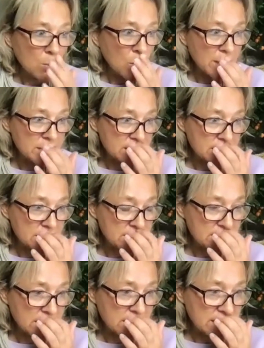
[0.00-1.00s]
words that are
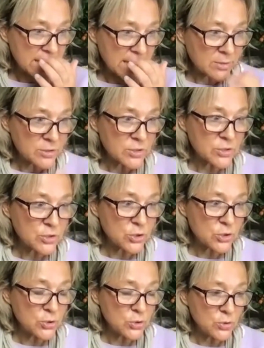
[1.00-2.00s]
sent out
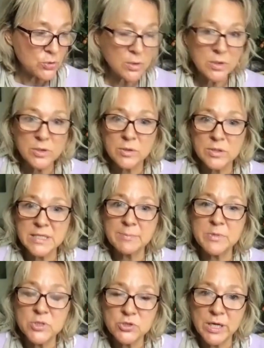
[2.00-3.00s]
to
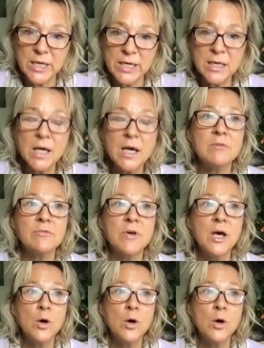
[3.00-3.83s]
demonstrate love,